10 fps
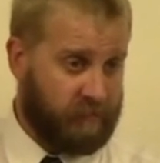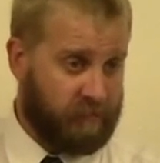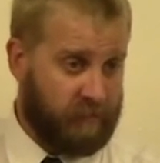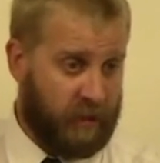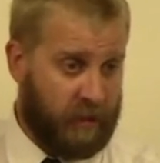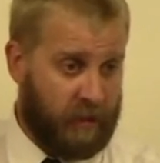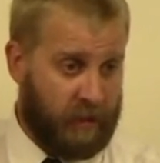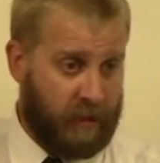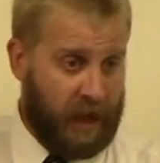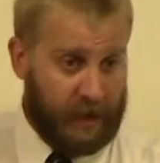Amen.
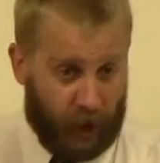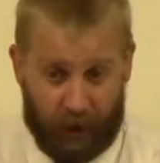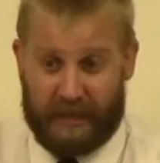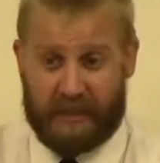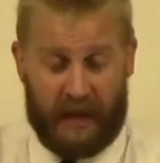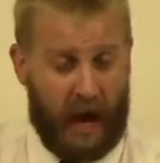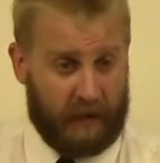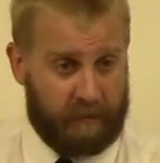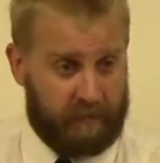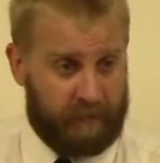And you're his
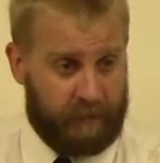son.